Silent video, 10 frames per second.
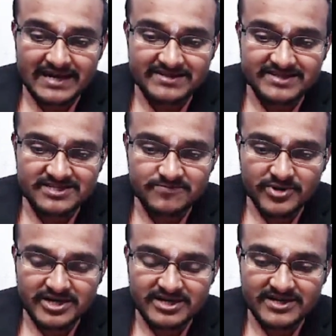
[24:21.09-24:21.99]
and
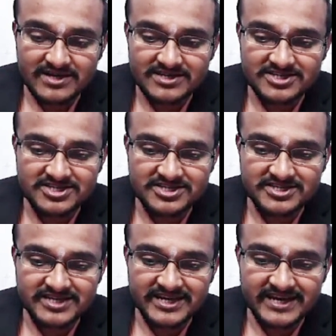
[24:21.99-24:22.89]
this particular
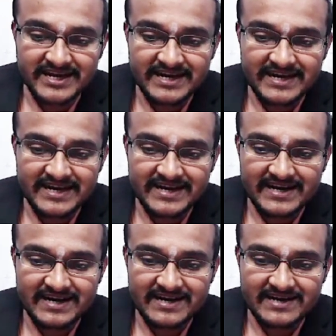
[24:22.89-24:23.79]
shaded
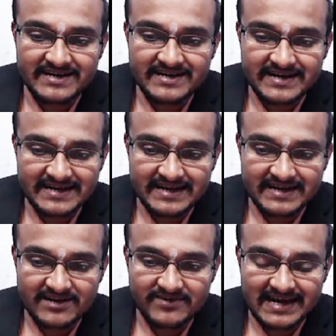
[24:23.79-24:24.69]
rectangle will
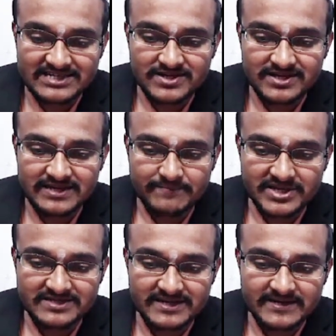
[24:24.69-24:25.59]
actually
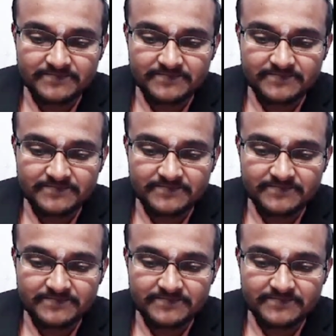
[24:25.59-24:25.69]
represent